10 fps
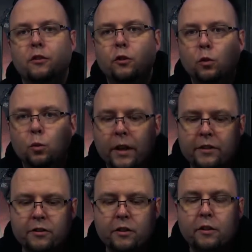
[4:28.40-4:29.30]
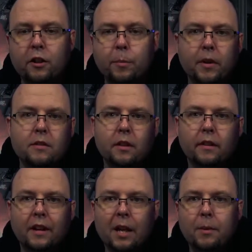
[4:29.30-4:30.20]
to register your piece on
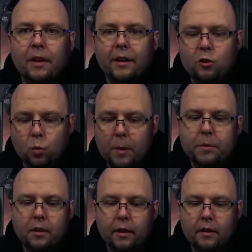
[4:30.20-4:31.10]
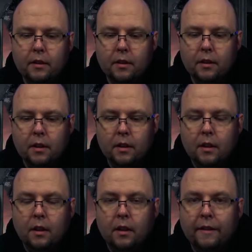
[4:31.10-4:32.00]
the Gaming Heads website.
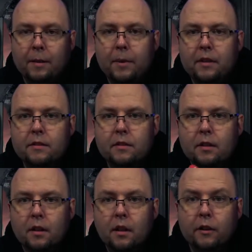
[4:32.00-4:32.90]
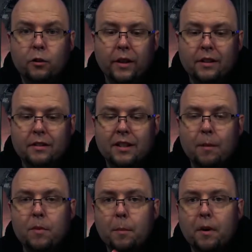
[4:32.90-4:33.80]
That means you'll get the
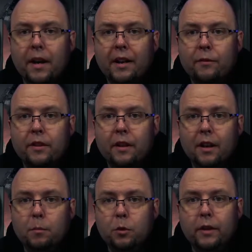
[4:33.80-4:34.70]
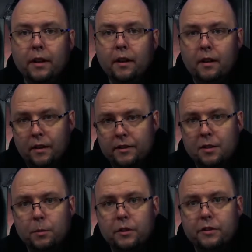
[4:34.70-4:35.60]
same number every time you get a
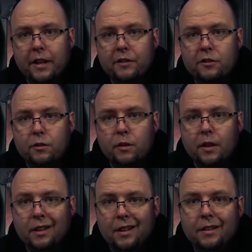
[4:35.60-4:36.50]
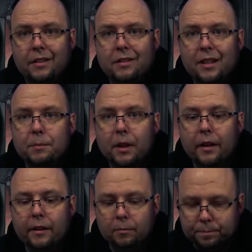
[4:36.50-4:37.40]
similar statue in the same
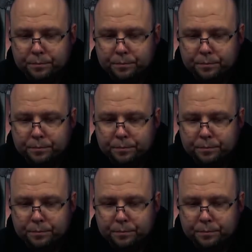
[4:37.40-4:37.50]
line.